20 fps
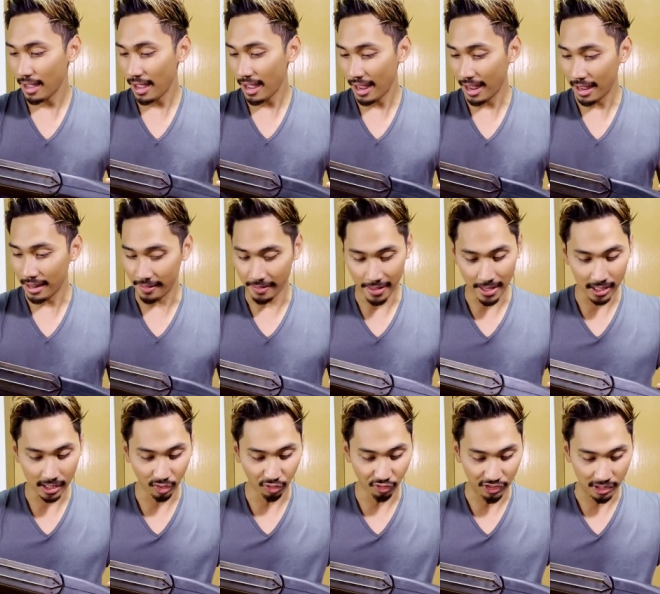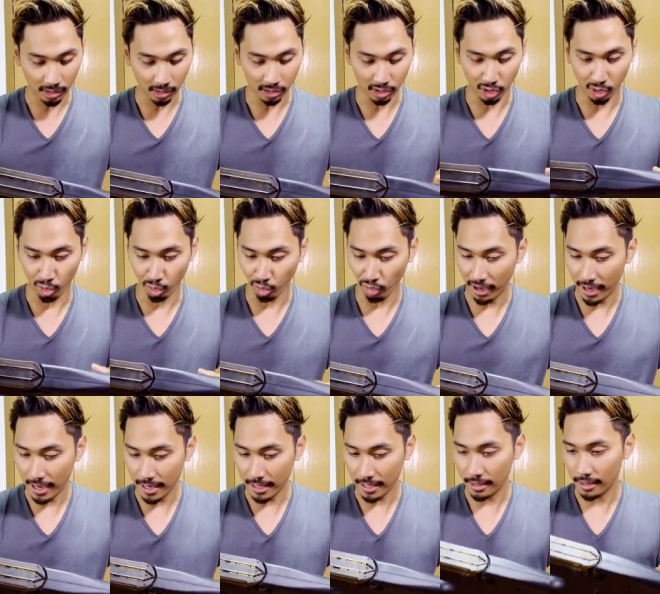And this feels
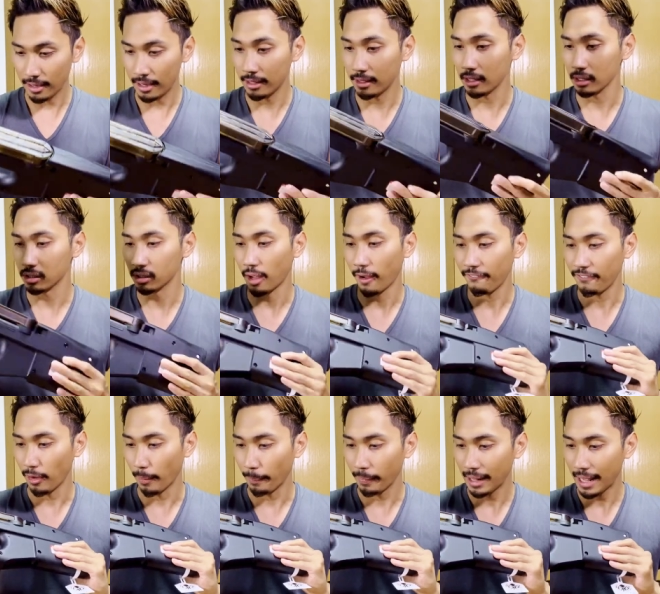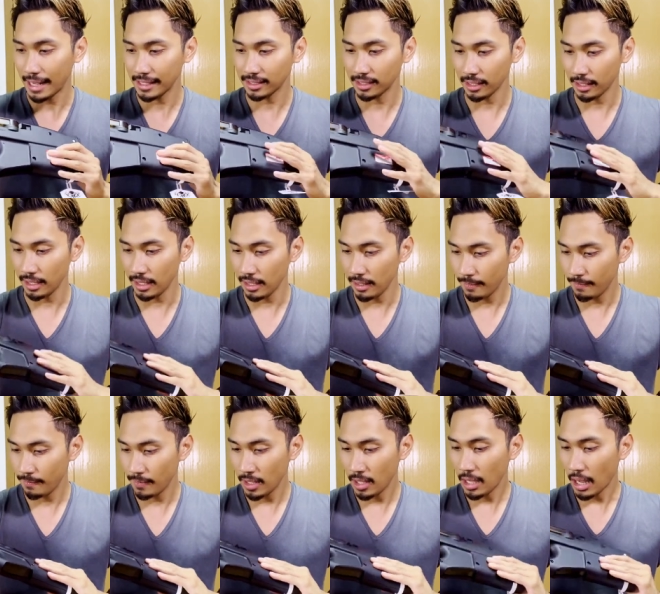great. It does not feel plasticky.
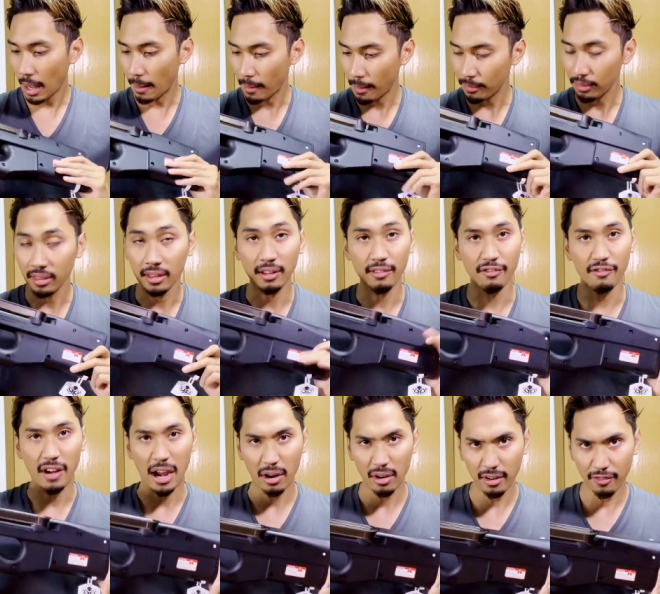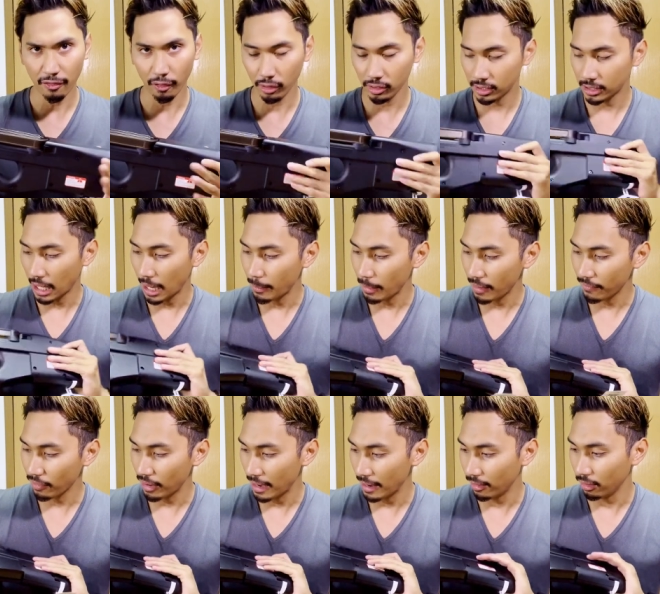I remember the very first time I
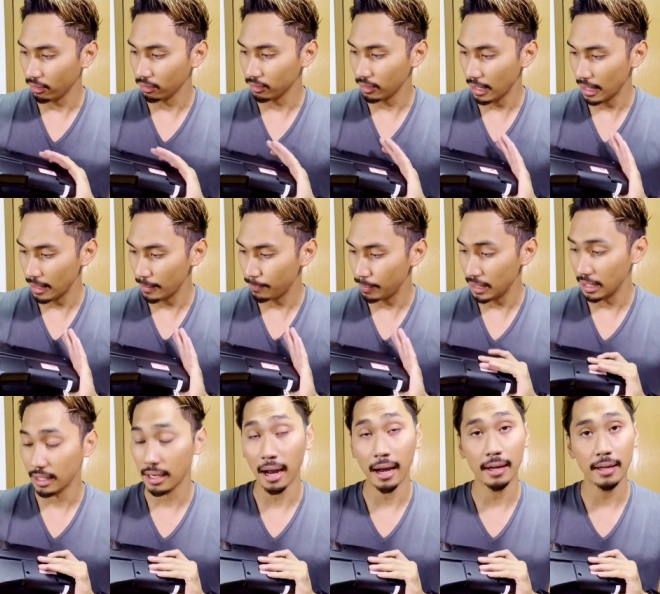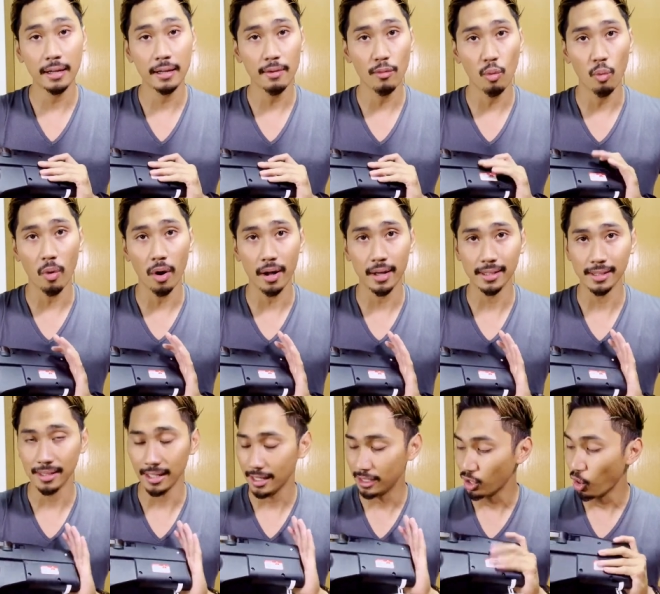ever held a P90
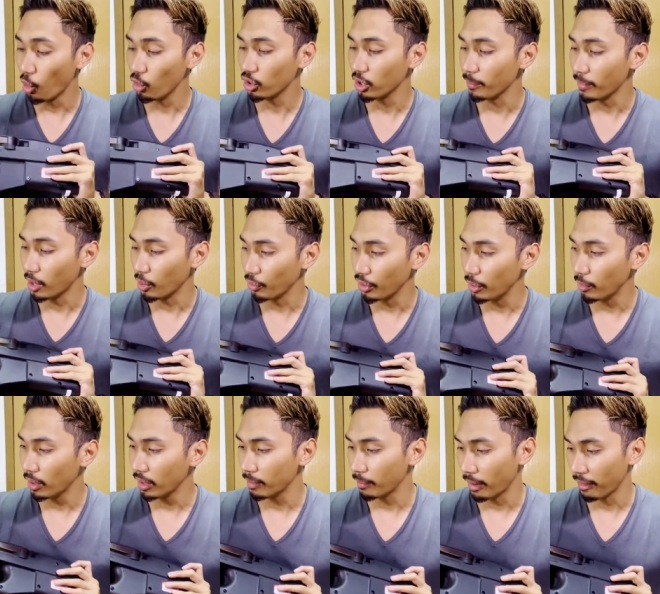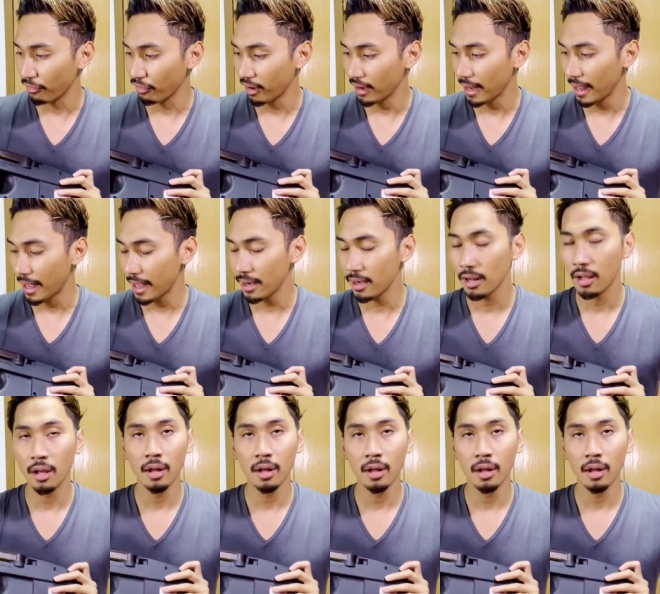was the Tokyo Marui one that my friend had.